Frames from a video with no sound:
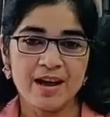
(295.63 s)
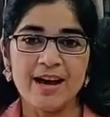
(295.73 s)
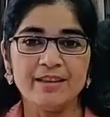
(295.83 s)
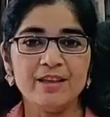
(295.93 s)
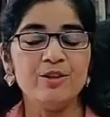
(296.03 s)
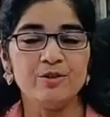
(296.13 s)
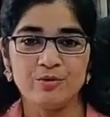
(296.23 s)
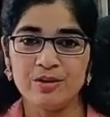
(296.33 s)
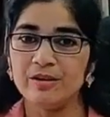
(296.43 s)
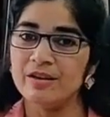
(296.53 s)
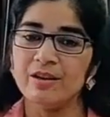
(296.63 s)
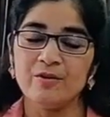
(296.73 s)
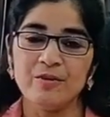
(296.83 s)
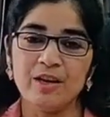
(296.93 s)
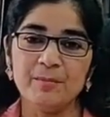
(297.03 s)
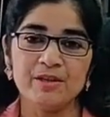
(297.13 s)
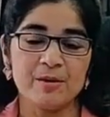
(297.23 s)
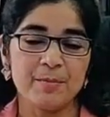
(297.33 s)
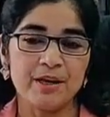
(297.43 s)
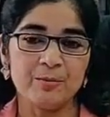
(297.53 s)
I think you are very much
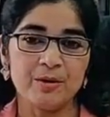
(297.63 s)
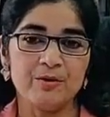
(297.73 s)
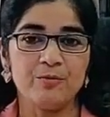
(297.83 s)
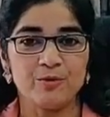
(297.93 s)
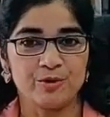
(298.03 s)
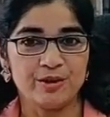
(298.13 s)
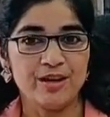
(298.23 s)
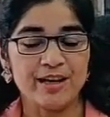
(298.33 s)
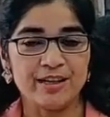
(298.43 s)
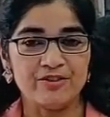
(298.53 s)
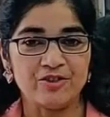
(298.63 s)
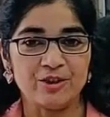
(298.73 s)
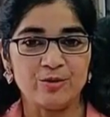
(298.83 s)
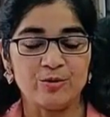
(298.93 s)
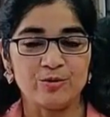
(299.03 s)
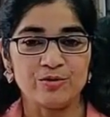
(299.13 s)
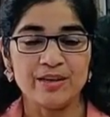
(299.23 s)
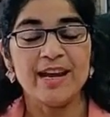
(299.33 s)
compatible for the architectural course.